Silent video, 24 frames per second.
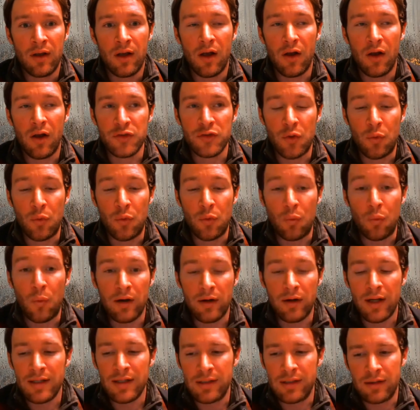also where
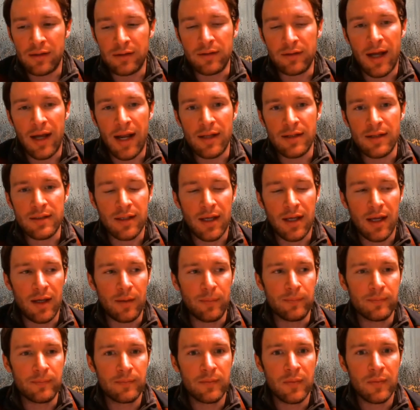it is on the landscape.